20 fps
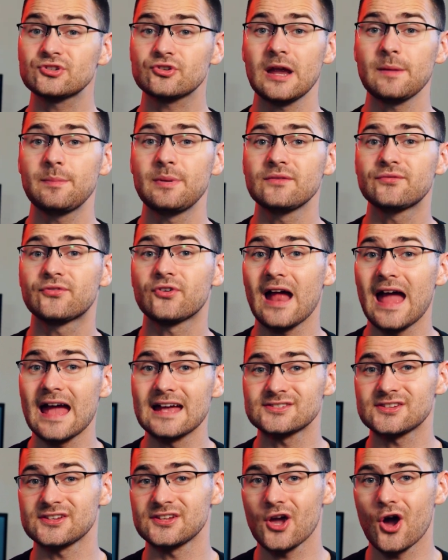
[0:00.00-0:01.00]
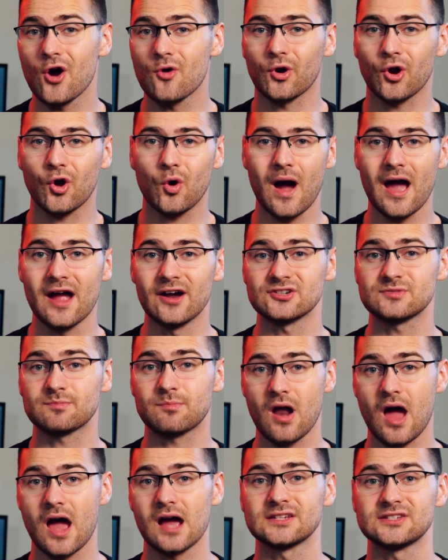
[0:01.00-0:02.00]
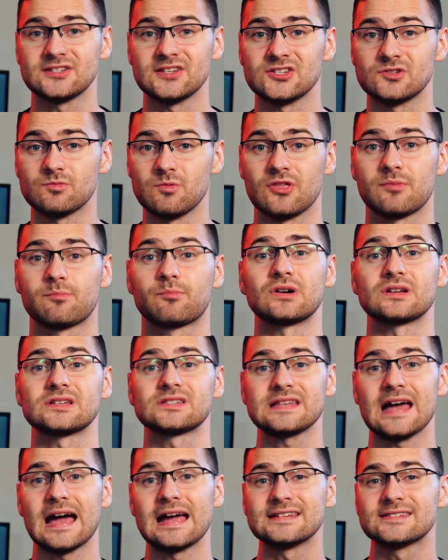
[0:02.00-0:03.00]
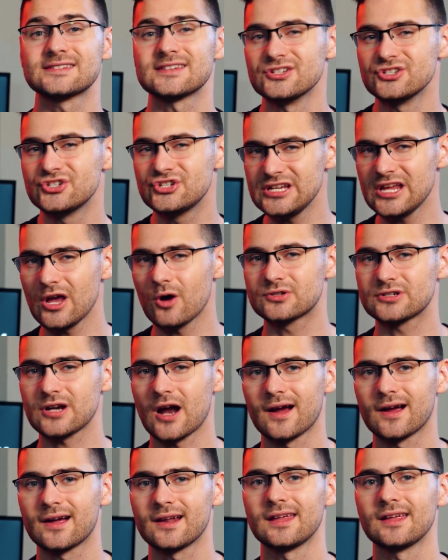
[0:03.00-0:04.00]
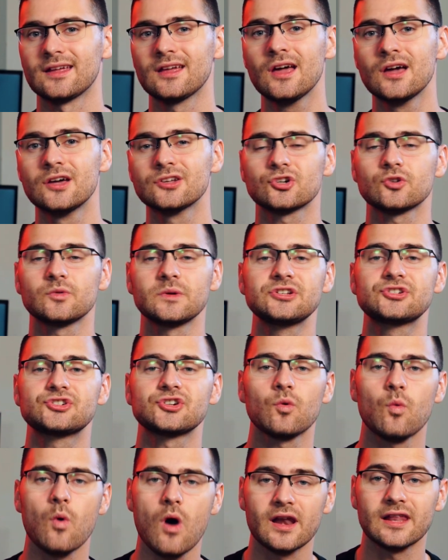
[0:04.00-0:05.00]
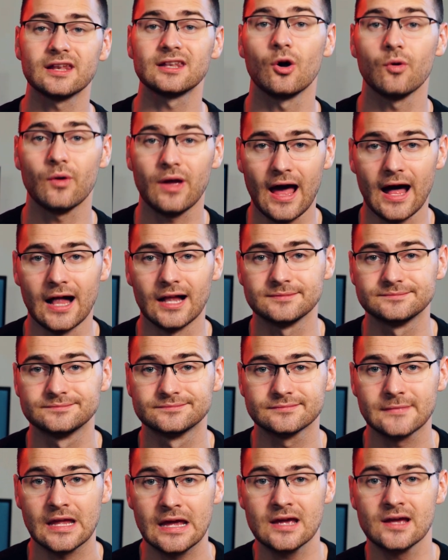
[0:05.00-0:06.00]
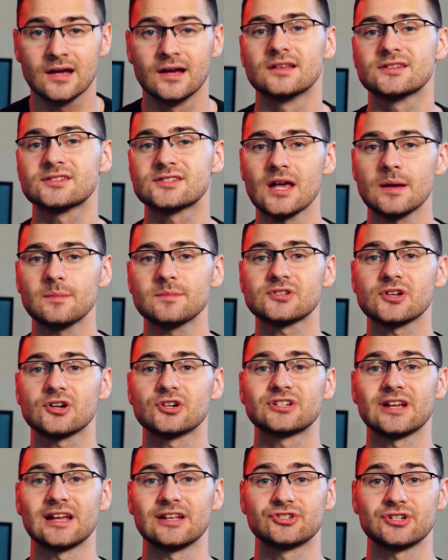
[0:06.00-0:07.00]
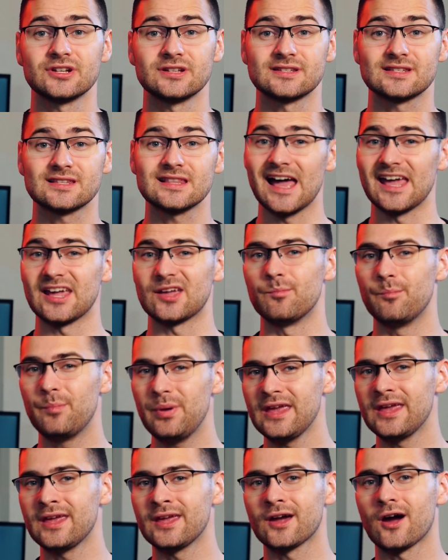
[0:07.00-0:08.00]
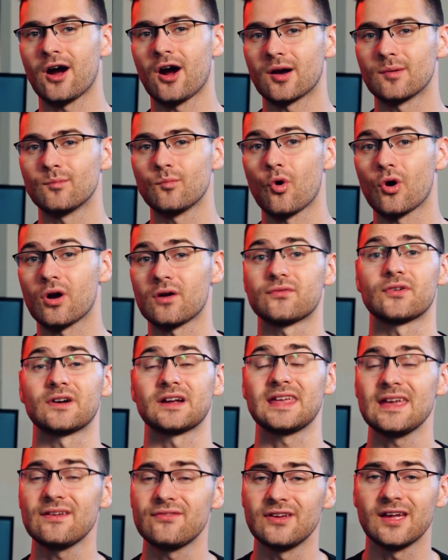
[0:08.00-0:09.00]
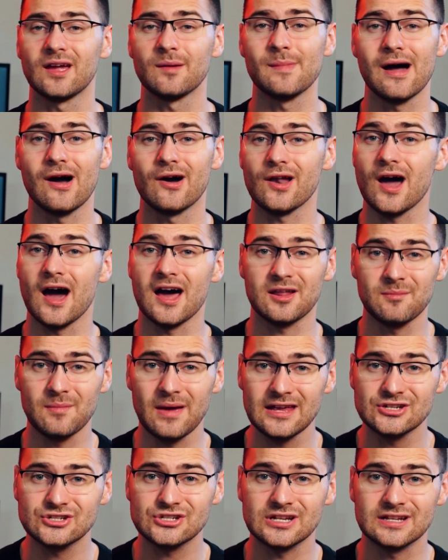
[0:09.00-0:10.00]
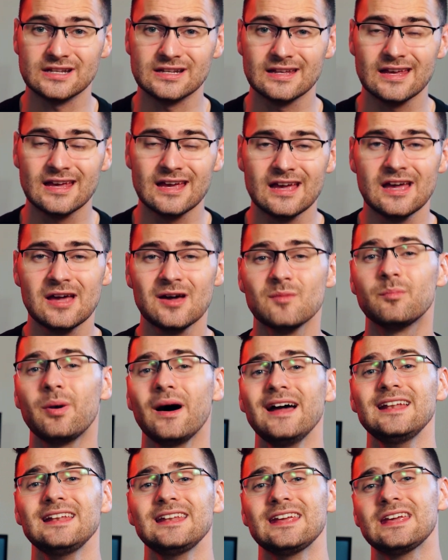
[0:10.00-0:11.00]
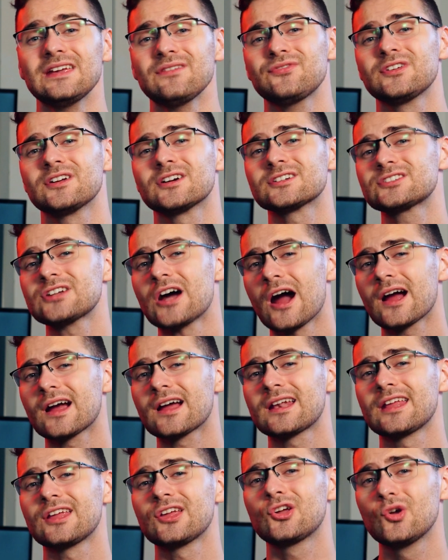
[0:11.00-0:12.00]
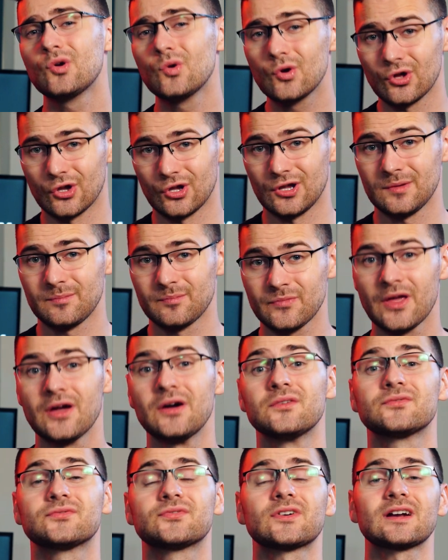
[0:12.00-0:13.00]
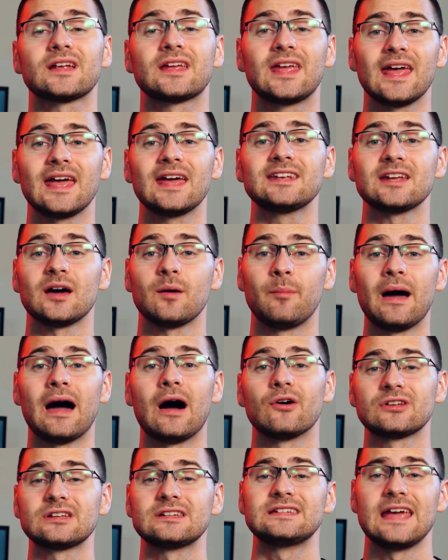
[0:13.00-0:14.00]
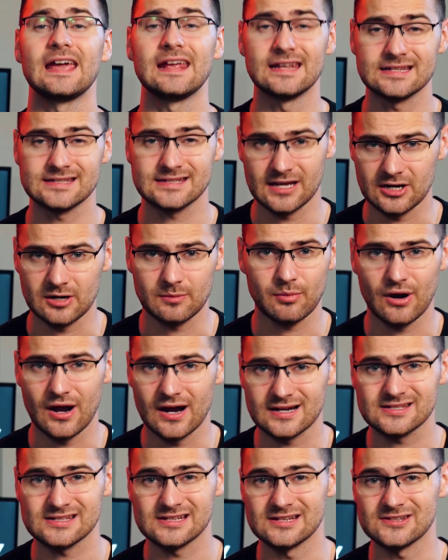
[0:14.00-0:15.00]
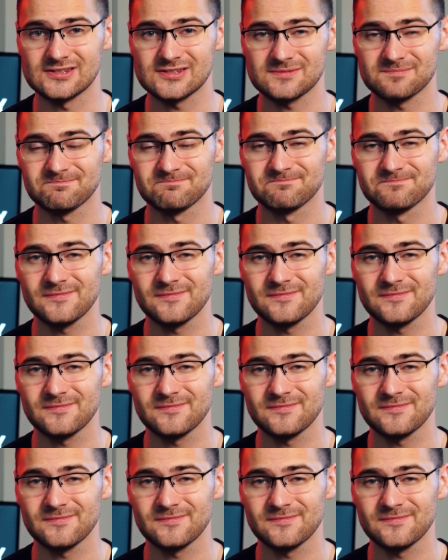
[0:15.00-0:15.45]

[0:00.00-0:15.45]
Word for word: scraping for SEO requires proxies with precise geo-targeting to reach your wanted locale. Some search engines like Bing are more forgiving about automation, but if you're targeting Google, forget about data center proxies.